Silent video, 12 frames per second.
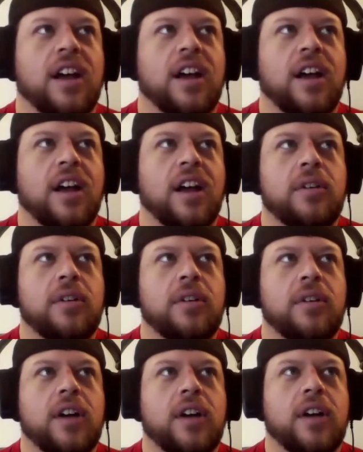wonder.
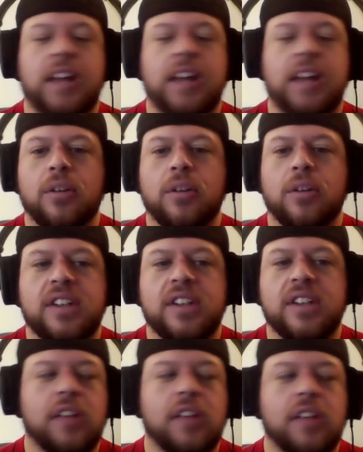I mean, I don't know where it's
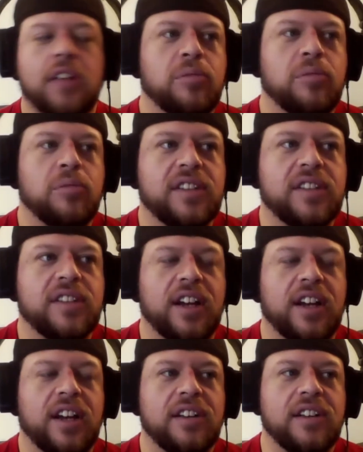held, but
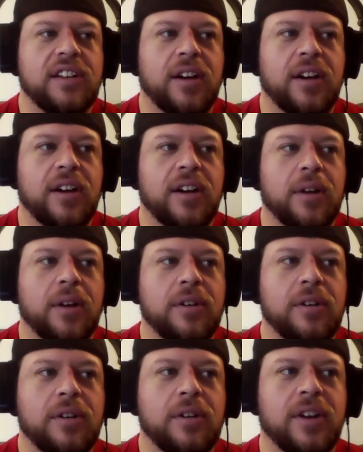I wonder if
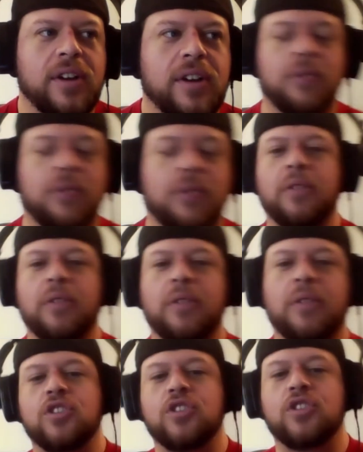they were
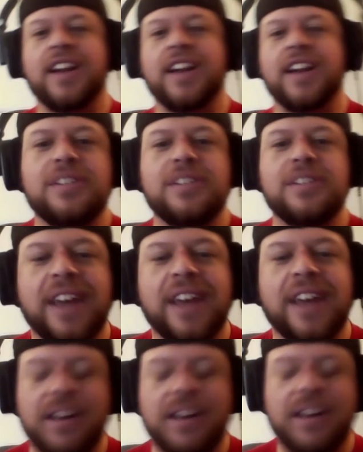trying to do that. I
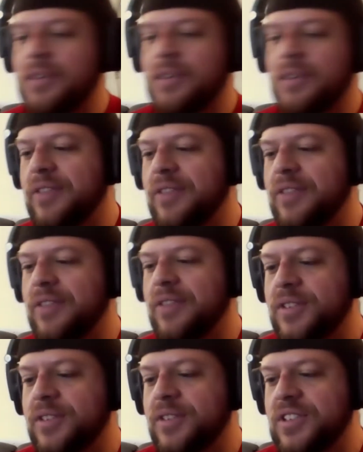wonder if that was,